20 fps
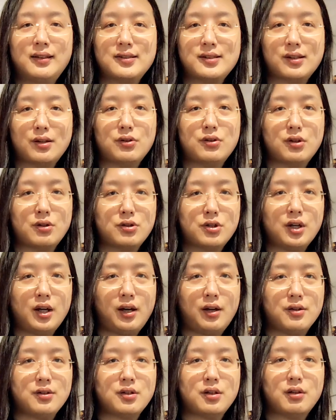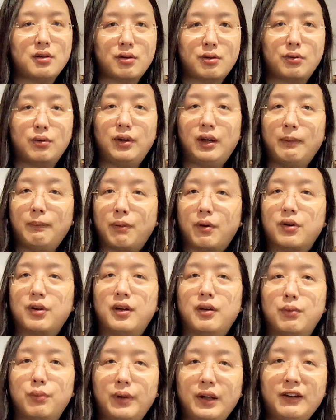the social change through
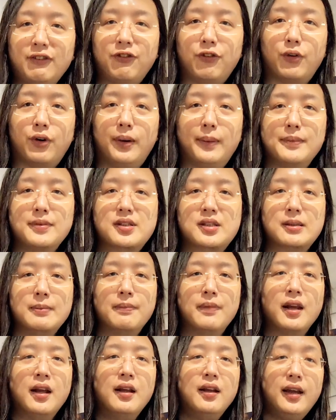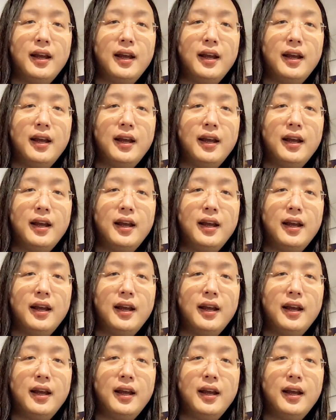important reforms.